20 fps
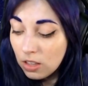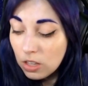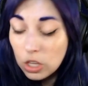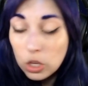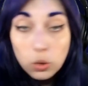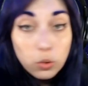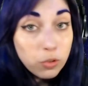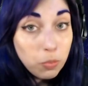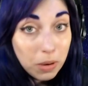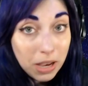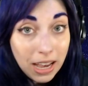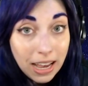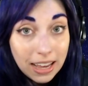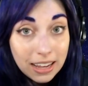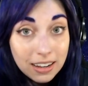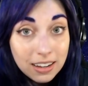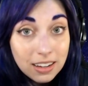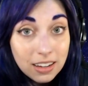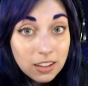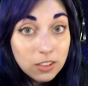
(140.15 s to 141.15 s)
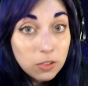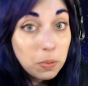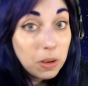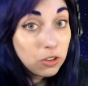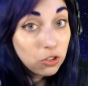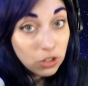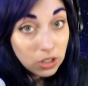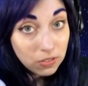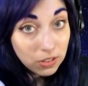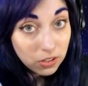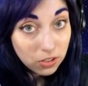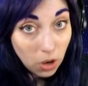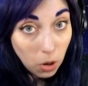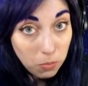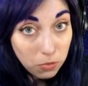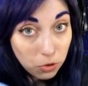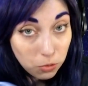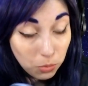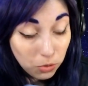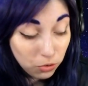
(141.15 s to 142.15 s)
Use a pad, especially if it's
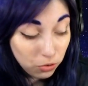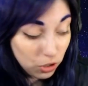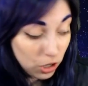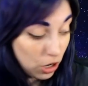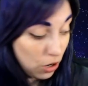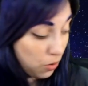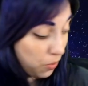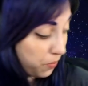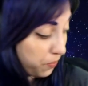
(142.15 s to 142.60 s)
comfortable for you.